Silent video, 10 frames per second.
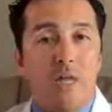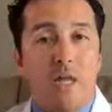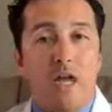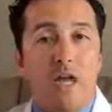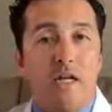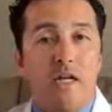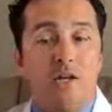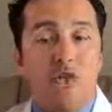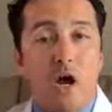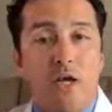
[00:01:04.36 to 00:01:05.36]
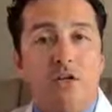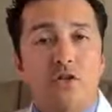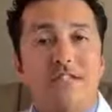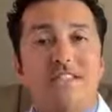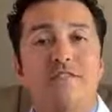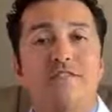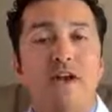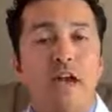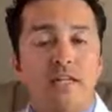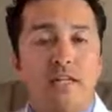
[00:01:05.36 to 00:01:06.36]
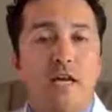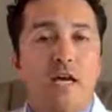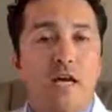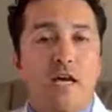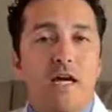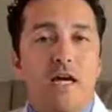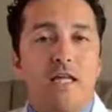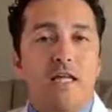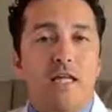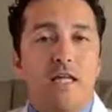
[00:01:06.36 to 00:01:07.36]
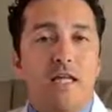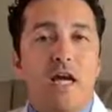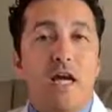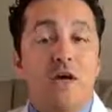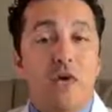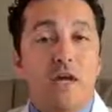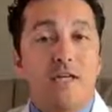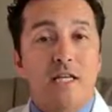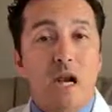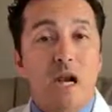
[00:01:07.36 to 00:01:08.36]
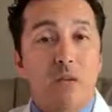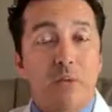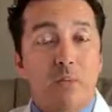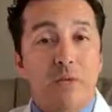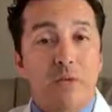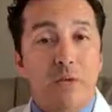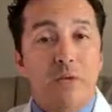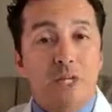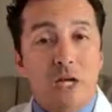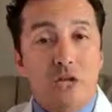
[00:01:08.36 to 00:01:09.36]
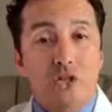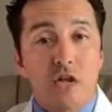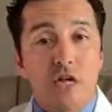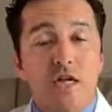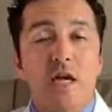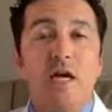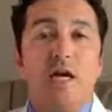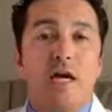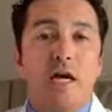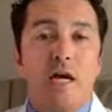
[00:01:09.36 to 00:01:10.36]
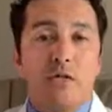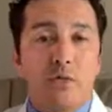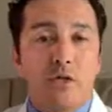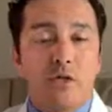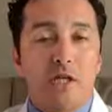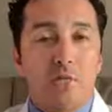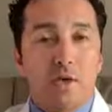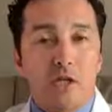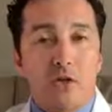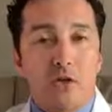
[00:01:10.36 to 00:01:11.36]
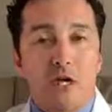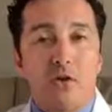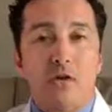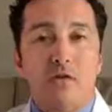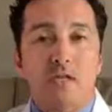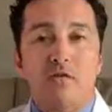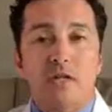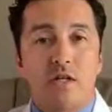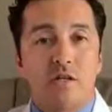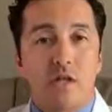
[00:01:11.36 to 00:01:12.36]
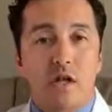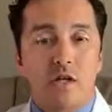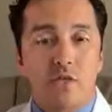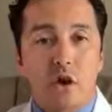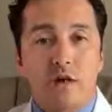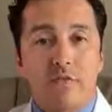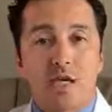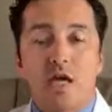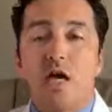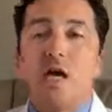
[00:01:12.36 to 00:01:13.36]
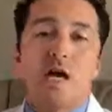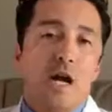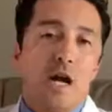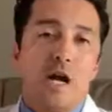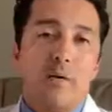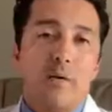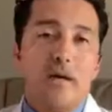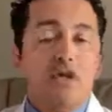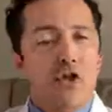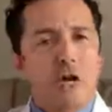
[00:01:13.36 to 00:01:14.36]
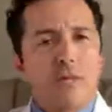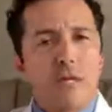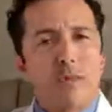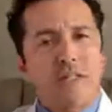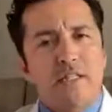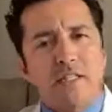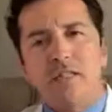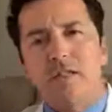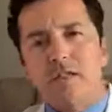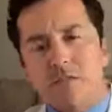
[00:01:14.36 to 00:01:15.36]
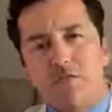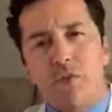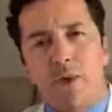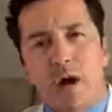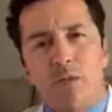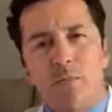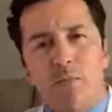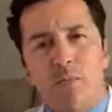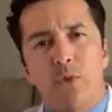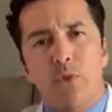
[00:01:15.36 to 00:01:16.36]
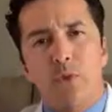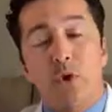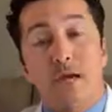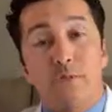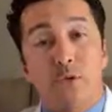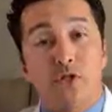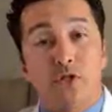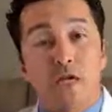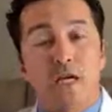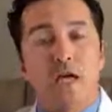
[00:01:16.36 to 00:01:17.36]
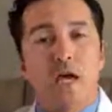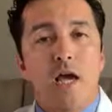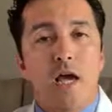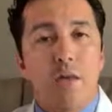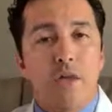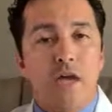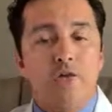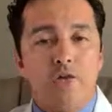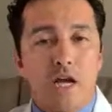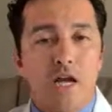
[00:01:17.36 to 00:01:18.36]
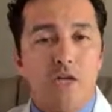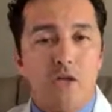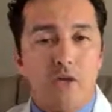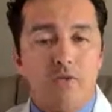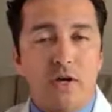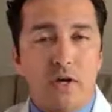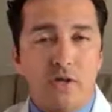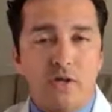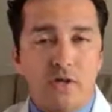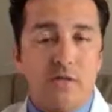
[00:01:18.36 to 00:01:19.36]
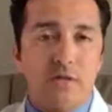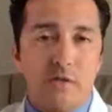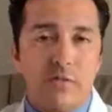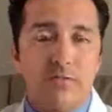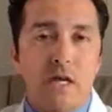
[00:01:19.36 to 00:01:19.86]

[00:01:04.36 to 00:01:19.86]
And try to disinfect the areas that other people may be touching, especially in metro areas where there's a lot of traffic. And try to keep a distance from other people who especially may have signs of sickness.